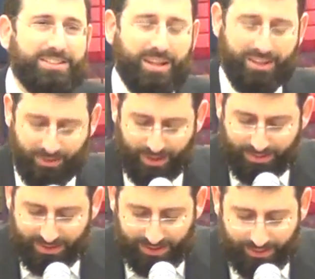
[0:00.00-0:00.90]
So I think we're
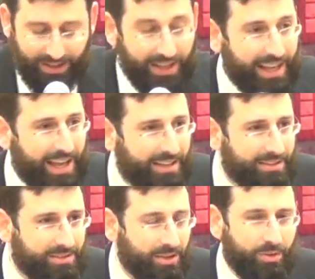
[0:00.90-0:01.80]
up to something like
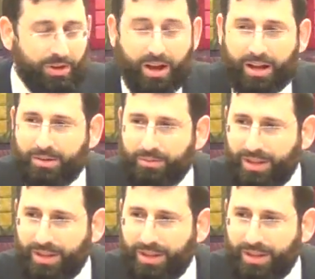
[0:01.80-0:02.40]
eight or nine.